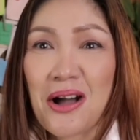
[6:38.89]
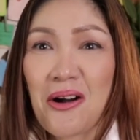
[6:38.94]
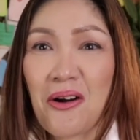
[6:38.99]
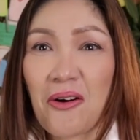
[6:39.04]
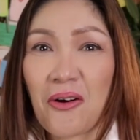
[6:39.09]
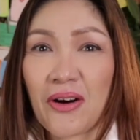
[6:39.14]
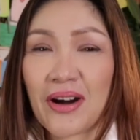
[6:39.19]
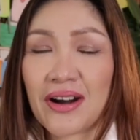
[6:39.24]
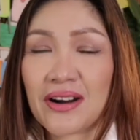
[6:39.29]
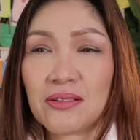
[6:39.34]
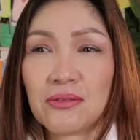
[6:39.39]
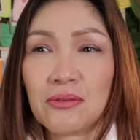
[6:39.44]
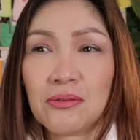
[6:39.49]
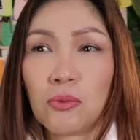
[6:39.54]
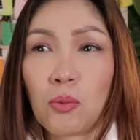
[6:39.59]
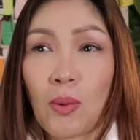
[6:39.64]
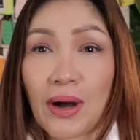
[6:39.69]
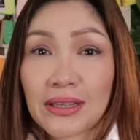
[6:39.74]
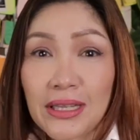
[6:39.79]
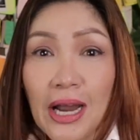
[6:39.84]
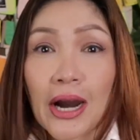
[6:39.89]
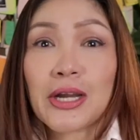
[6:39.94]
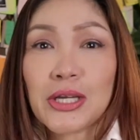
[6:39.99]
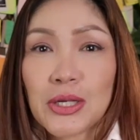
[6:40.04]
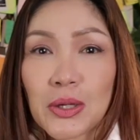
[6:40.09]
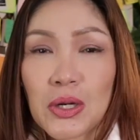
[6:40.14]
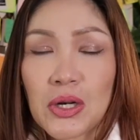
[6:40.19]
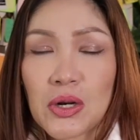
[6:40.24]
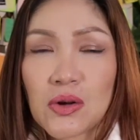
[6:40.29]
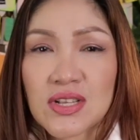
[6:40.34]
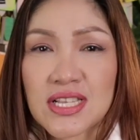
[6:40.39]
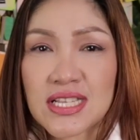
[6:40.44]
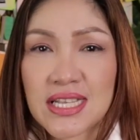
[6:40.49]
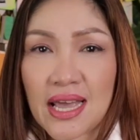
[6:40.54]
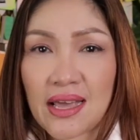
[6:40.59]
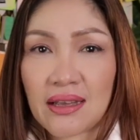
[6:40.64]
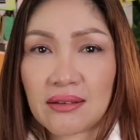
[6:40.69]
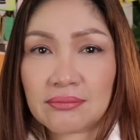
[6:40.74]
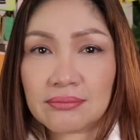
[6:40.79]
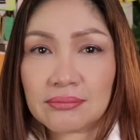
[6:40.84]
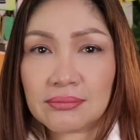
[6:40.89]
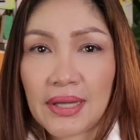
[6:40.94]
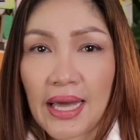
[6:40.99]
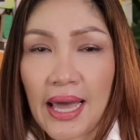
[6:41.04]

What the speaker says: Or what are you losing?